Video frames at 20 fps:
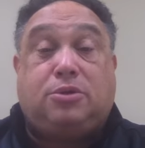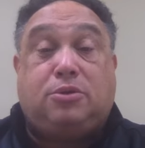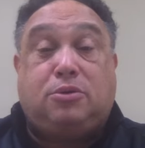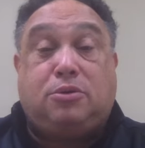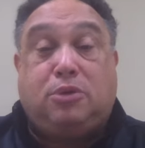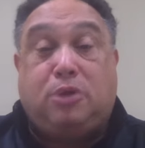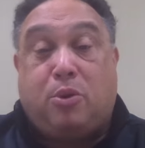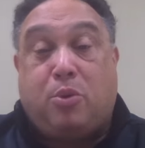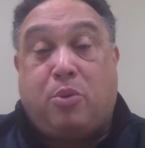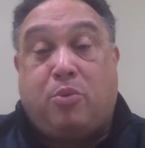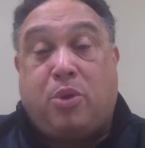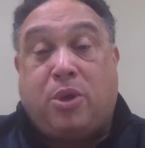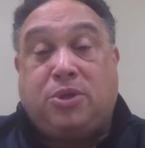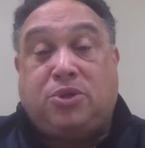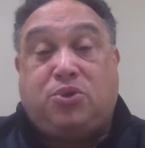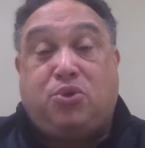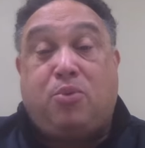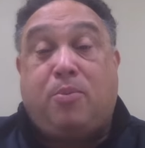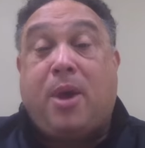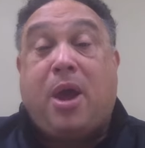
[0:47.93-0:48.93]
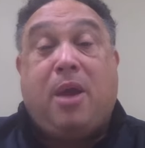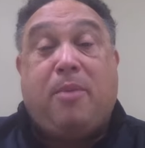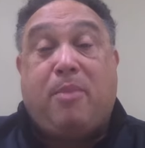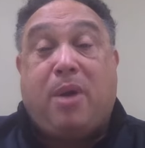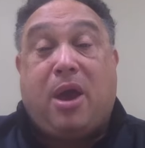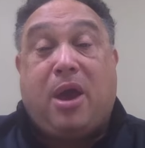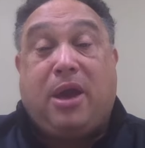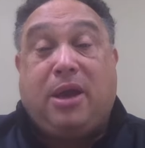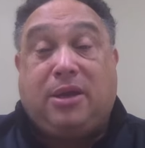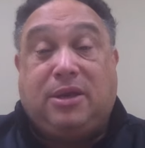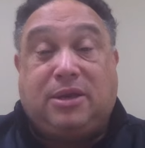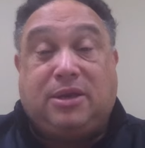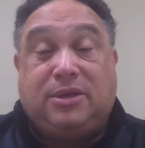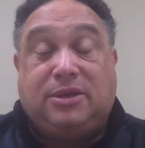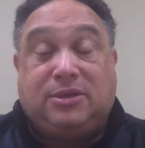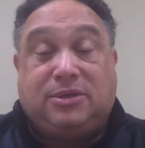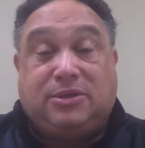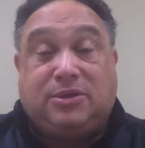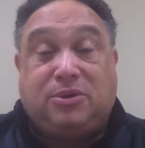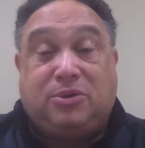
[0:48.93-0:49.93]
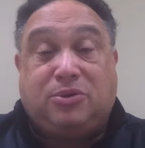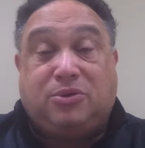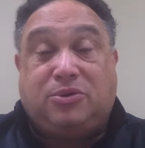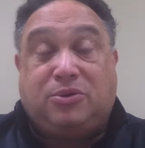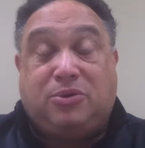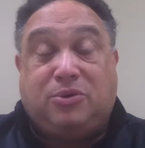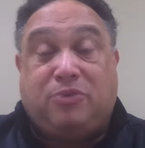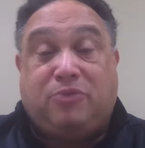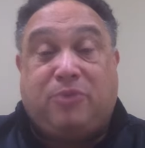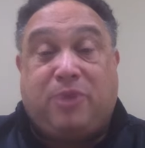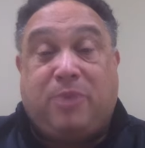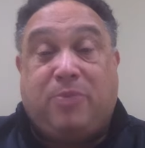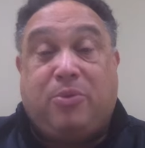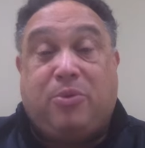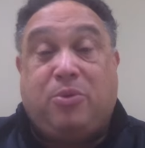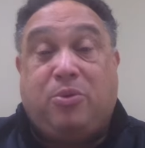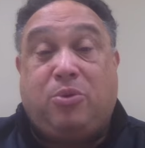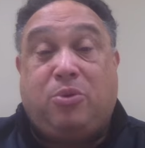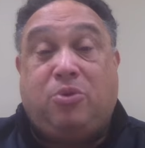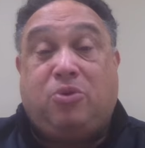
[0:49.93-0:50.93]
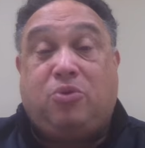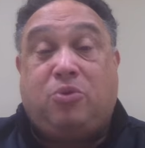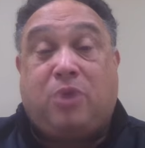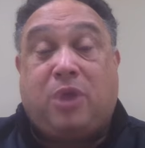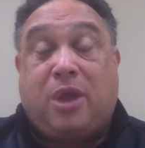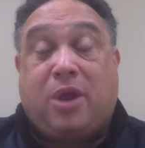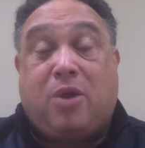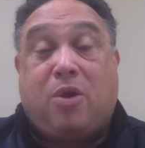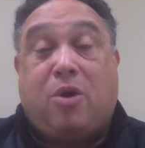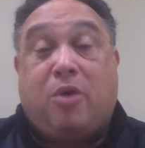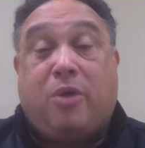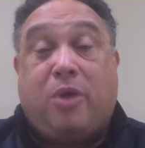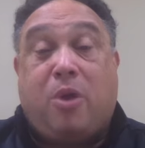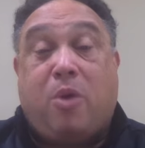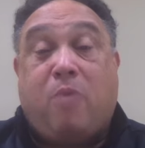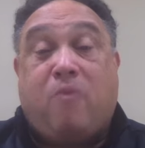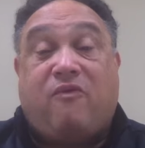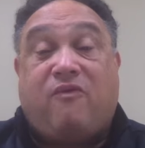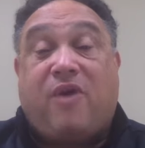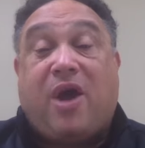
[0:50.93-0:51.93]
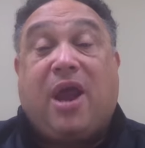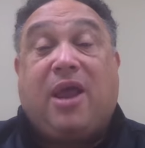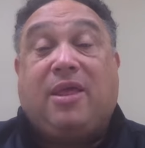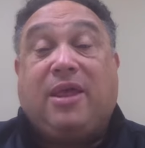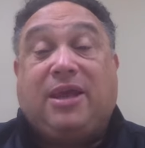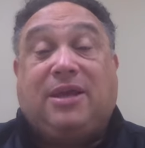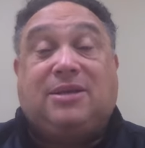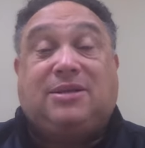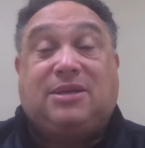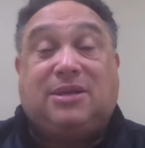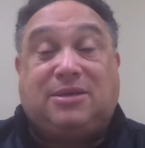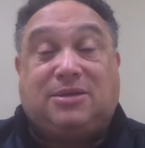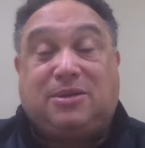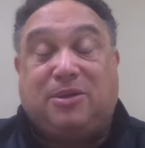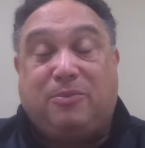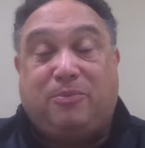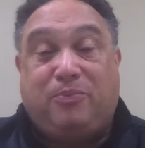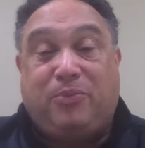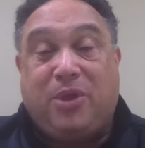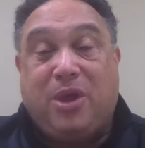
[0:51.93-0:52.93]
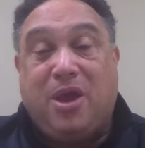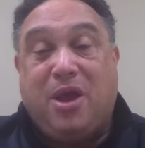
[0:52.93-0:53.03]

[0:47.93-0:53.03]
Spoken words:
what runs through my mind is there's people who use what I call the home filing system,